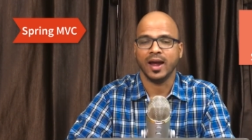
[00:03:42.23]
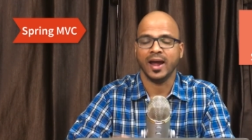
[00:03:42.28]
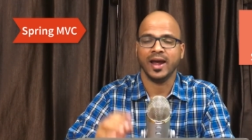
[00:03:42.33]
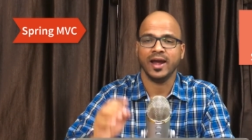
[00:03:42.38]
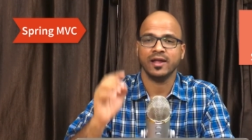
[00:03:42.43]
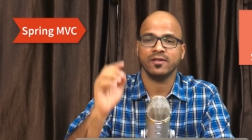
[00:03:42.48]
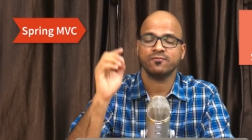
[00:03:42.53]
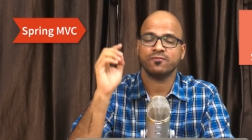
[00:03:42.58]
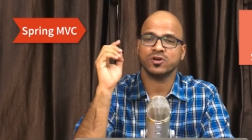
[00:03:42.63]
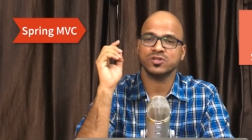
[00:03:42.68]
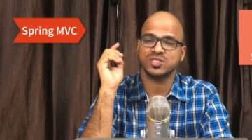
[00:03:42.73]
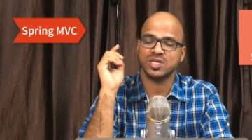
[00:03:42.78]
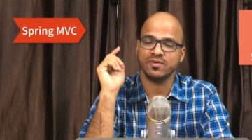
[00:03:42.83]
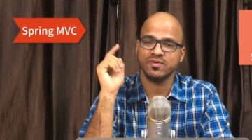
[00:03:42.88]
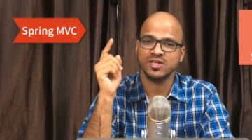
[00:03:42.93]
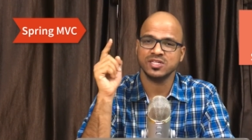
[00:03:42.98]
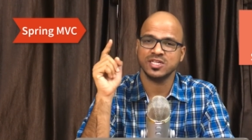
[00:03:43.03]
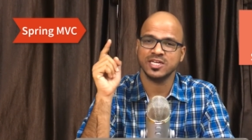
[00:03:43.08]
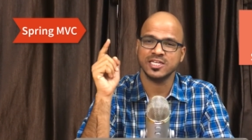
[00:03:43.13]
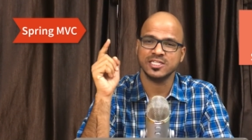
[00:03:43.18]
And for
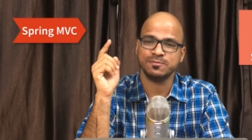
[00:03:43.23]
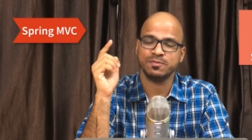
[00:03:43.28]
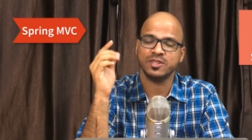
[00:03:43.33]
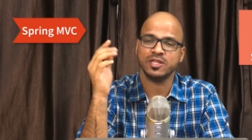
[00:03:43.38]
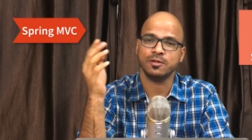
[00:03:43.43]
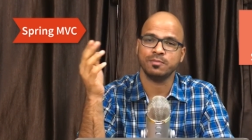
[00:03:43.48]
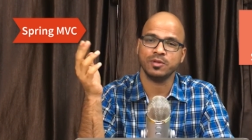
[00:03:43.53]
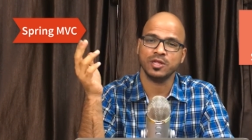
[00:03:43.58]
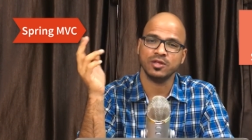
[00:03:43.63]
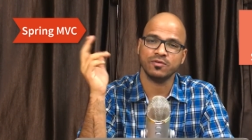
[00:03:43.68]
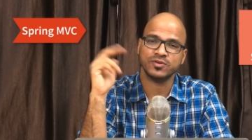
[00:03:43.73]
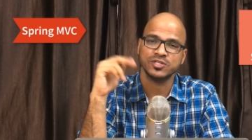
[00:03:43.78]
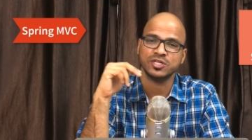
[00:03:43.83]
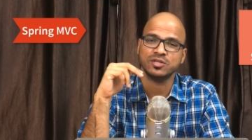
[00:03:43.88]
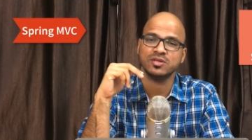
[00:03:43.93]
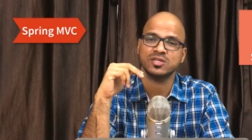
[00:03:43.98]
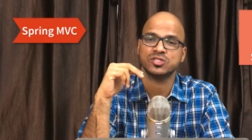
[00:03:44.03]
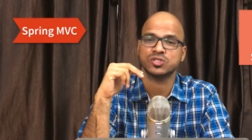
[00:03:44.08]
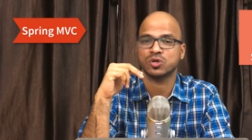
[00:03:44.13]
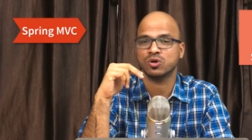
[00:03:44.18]
Servlet J S P, the
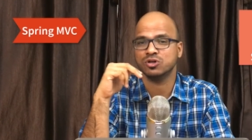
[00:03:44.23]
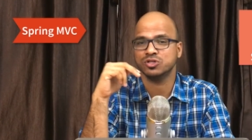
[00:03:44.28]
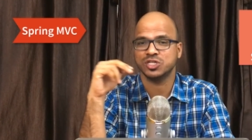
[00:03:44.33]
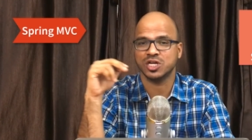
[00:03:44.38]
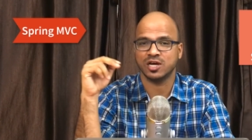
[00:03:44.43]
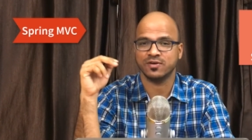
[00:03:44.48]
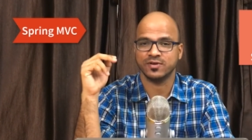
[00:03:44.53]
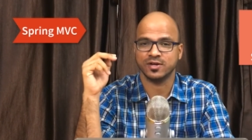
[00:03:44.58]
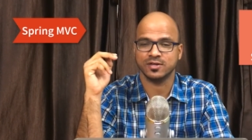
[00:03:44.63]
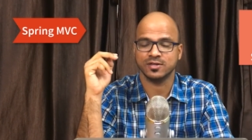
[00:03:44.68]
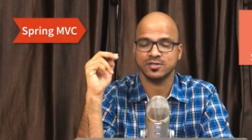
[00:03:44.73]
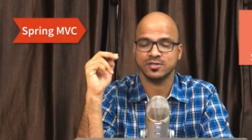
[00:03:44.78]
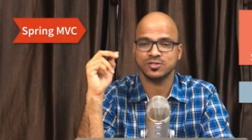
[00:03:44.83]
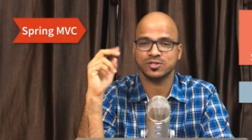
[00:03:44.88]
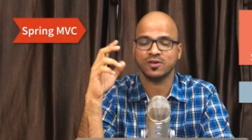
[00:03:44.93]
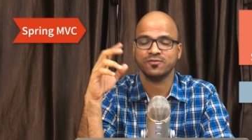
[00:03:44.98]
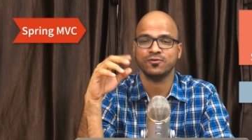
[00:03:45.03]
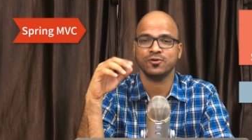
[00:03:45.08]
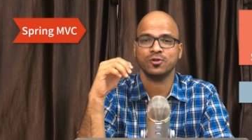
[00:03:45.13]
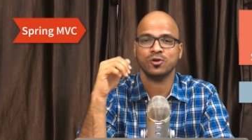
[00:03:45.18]
prerequisite is Core Java.
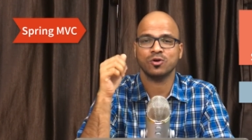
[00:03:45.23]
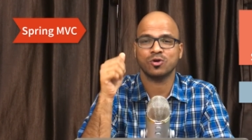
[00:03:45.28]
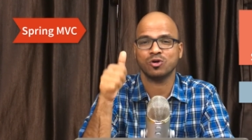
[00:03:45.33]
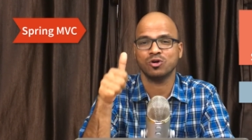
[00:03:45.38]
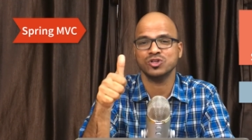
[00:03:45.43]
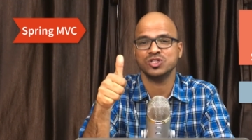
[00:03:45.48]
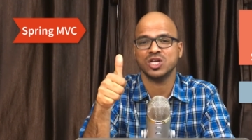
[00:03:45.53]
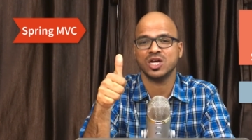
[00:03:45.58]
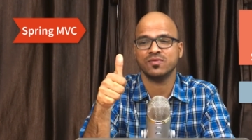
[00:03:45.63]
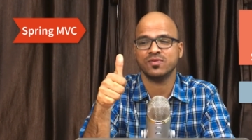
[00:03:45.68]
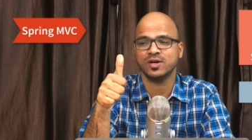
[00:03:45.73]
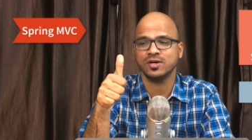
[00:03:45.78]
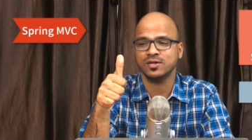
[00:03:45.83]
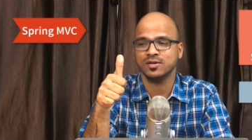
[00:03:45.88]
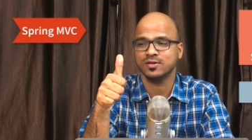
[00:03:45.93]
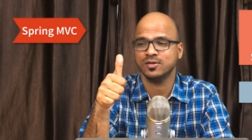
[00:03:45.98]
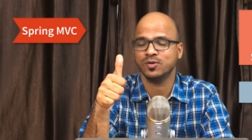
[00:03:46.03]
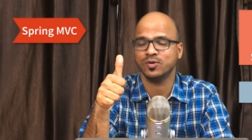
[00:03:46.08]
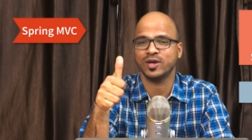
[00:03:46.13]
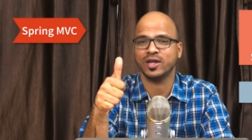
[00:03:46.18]
So if you know Core Java,
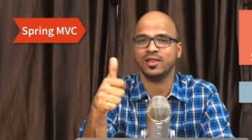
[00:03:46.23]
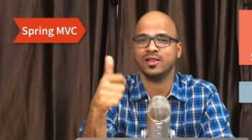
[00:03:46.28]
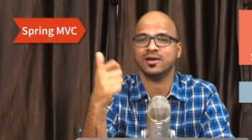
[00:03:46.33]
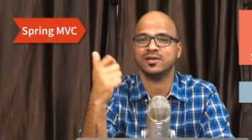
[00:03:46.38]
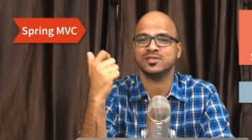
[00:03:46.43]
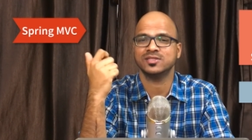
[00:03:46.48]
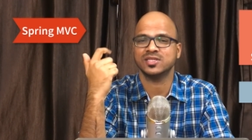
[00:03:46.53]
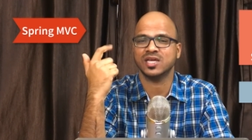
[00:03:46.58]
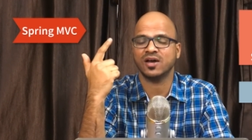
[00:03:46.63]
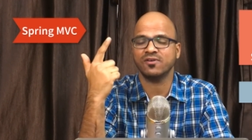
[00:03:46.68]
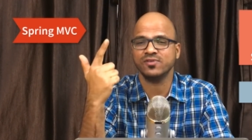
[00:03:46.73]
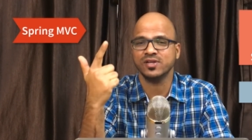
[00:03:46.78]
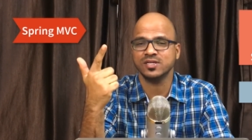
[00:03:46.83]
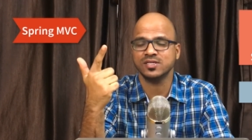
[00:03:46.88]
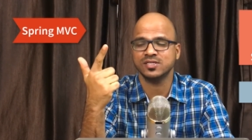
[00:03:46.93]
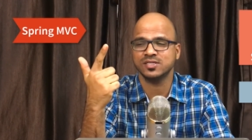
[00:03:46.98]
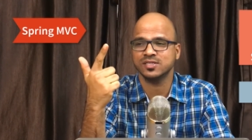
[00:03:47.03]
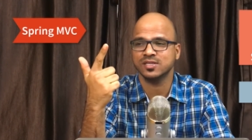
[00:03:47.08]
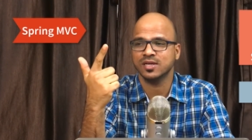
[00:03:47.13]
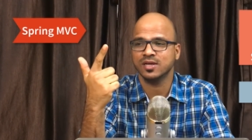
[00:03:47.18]
you can learn
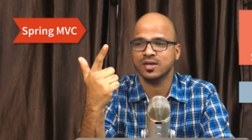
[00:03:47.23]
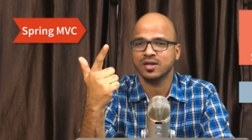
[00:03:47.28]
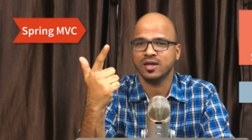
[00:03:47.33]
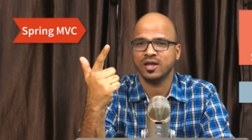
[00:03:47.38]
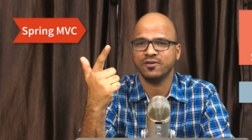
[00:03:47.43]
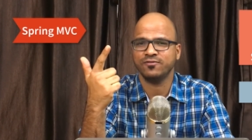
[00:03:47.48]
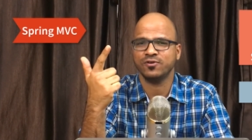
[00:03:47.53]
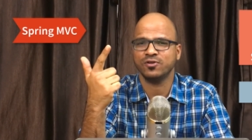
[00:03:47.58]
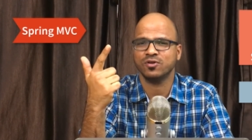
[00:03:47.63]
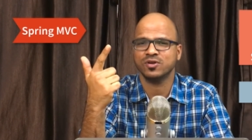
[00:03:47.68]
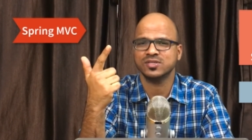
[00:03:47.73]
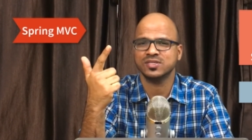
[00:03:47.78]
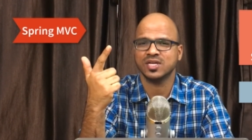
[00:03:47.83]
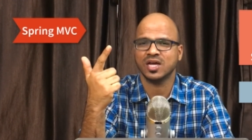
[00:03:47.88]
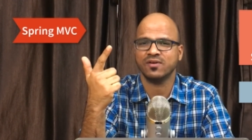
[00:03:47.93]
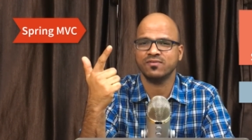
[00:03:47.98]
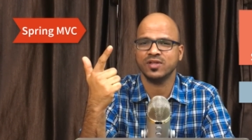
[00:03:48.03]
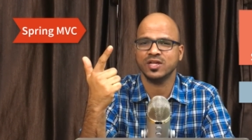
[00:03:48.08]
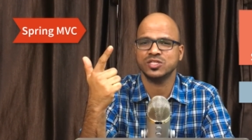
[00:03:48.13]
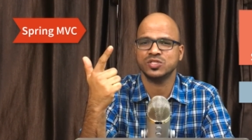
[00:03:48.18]
Servlets. If you know
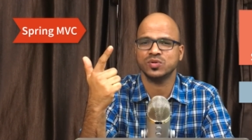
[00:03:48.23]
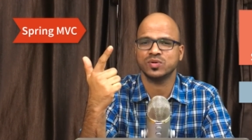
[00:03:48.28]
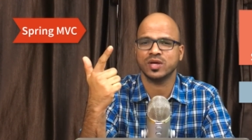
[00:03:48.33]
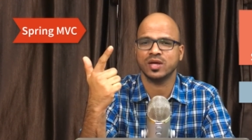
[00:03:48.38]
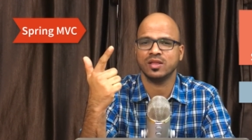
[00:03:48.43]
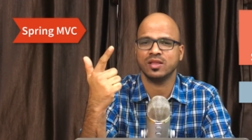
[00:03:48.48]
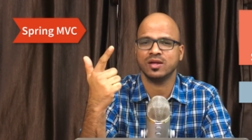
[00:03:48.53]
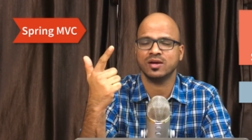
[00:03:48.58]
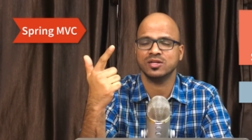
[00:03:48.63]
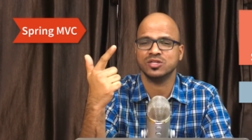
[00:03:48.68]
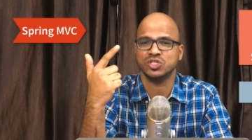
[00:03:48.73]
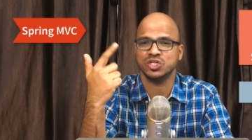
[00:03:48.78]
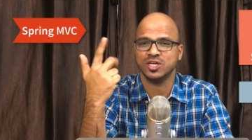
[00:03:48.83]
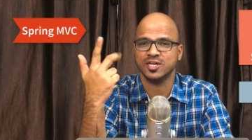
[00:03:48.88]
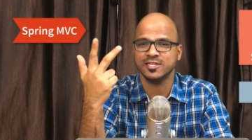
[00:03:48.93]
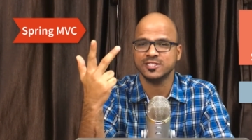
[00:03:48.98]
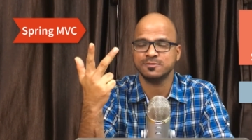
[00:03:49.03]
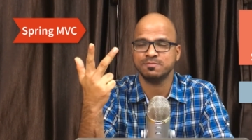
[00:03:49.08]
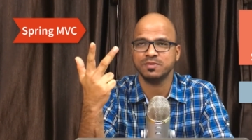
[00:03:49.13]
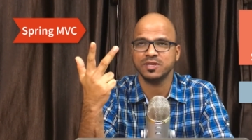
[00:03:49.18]
Servlets, you can learn
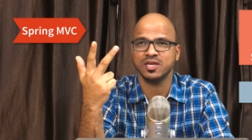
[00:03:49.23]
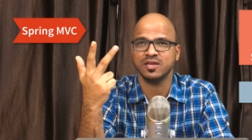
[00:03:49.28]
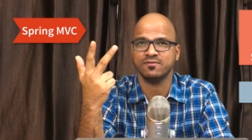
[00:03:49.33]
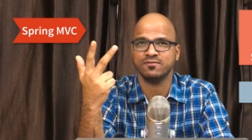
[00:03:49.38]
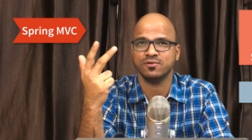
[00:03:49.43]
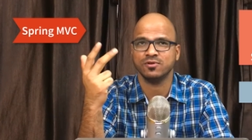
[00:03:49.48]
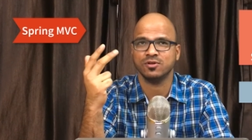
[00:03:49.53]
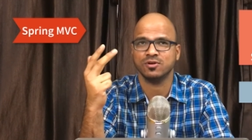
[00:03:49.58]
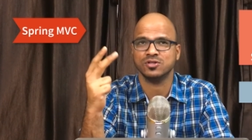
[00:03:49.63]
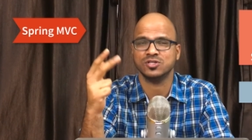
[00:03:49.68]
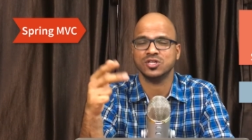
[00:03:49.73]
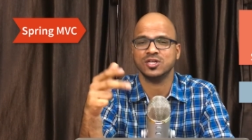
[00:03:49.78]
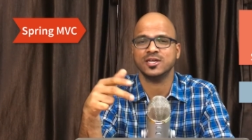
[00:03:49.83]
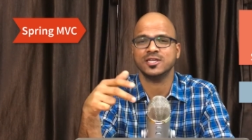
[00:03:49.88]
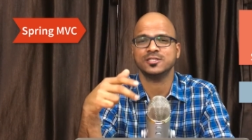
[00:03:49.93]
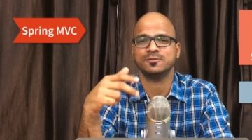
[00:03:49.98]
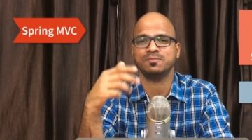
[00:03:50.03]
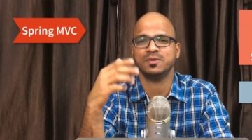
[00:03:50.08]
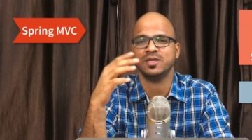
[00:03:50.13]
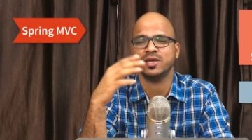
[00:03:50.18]
J S P. If you know J
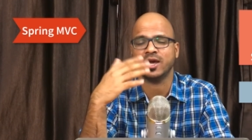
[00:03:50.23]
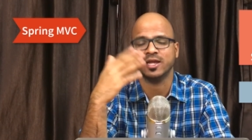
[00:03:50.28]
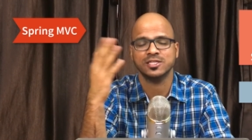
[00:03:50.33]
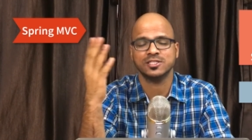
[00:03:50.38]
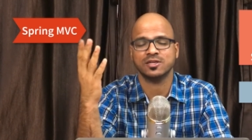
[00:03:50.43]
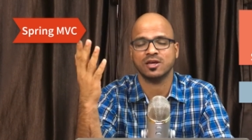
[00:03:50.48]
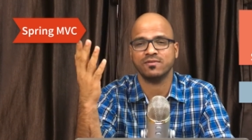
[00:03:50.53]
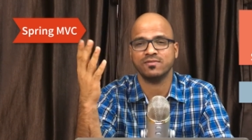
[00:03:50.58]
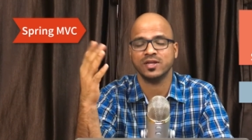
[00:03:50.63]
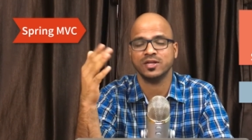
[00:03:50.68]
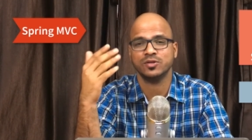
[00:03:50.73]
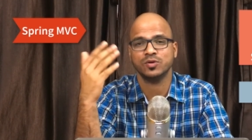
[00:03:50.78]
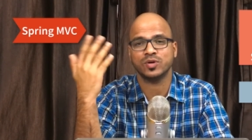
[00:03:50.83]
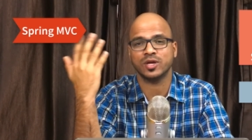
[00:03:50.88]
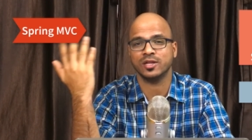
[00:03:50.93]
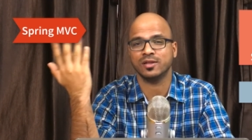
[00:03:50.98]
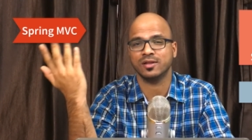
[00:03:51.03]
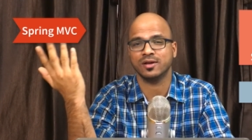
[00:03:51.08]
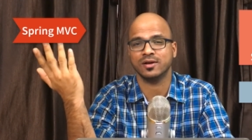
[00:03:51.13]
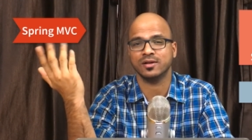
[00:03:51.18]
S P and Servlet, you
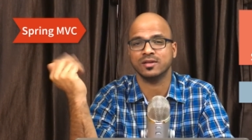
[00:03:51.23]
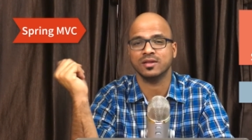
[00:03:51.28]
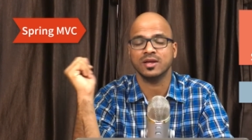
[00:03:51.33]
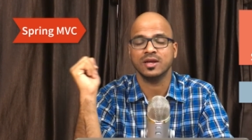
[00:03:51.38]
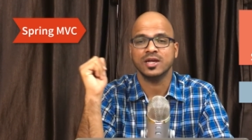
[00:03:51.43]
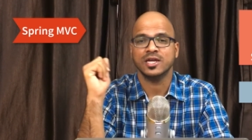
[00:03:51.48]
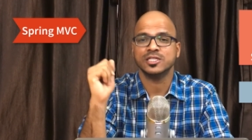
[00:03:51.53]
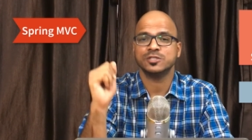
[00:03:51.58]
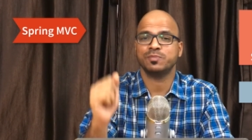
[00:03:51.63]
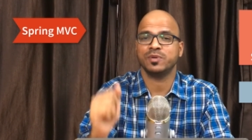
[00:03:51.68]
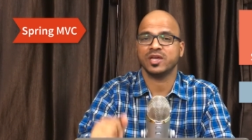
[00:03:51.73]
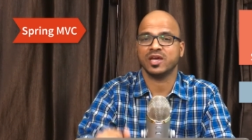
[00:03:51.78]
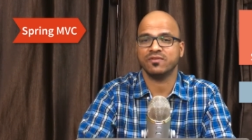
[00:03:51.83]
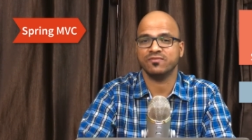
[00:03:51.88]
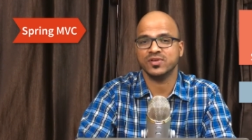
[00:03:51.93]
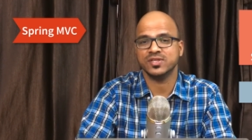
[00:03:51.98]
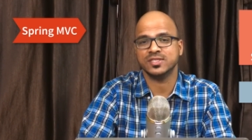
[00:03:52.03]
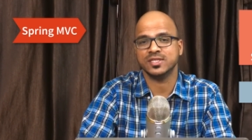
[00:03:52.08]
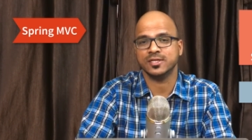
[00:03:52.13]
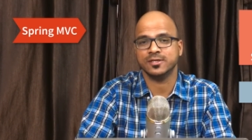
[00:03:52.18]
can learn Spring
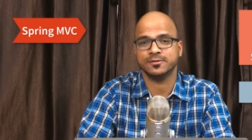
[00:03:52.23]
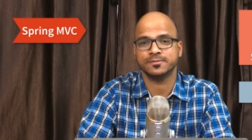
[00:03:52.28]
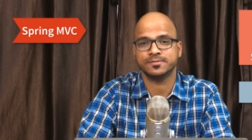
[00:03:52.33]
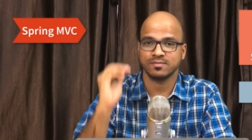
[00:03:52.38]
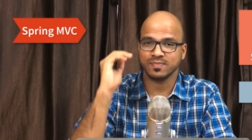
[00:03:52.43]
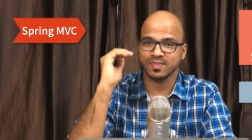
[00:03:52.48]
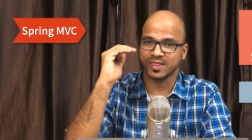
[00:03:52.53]
M V C.